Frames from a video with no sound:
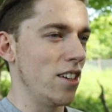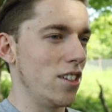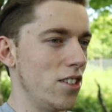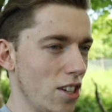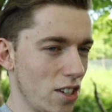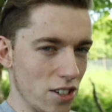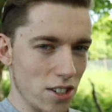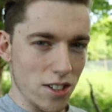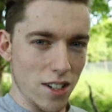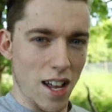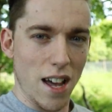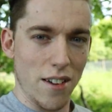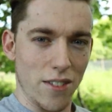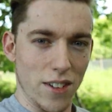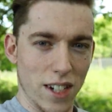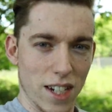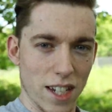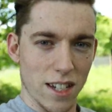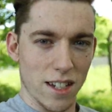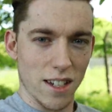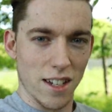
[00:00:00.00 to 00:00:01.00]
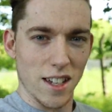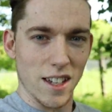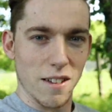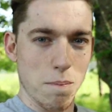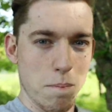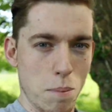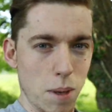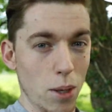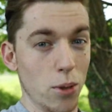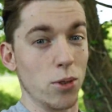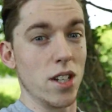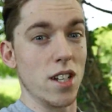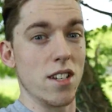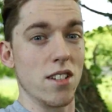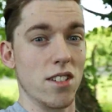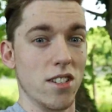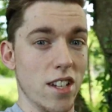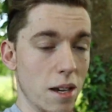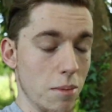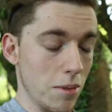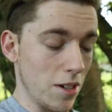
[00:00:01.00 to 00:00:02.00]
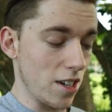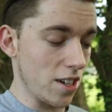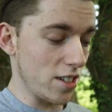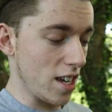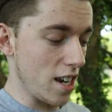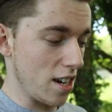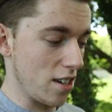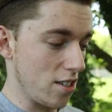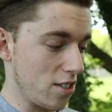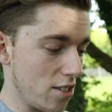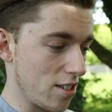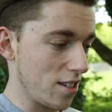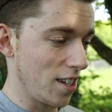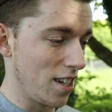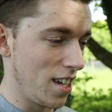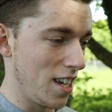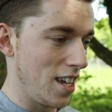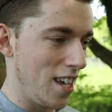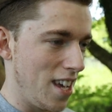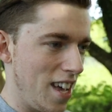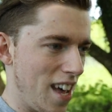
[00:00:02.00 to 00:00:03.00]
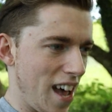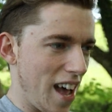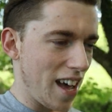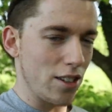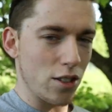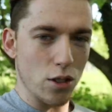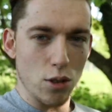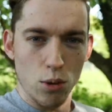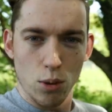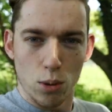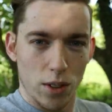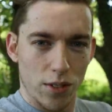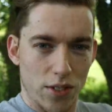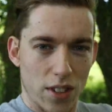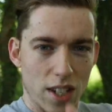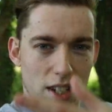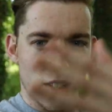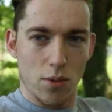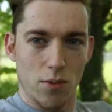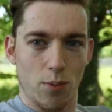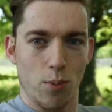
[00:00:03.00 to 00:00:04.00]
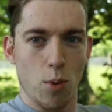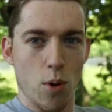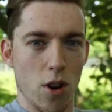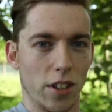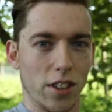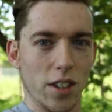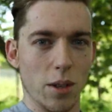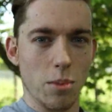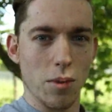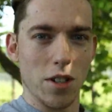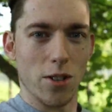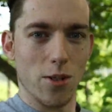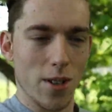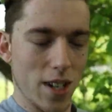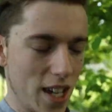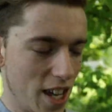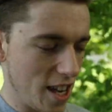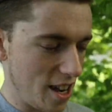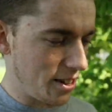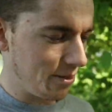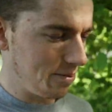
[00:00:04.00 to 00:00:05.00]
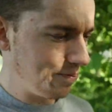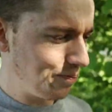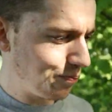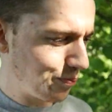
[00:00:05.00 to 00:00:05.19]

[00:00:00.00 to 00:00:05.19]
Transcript: doesn't have any built-in stabilization, and all of this work that we're doing here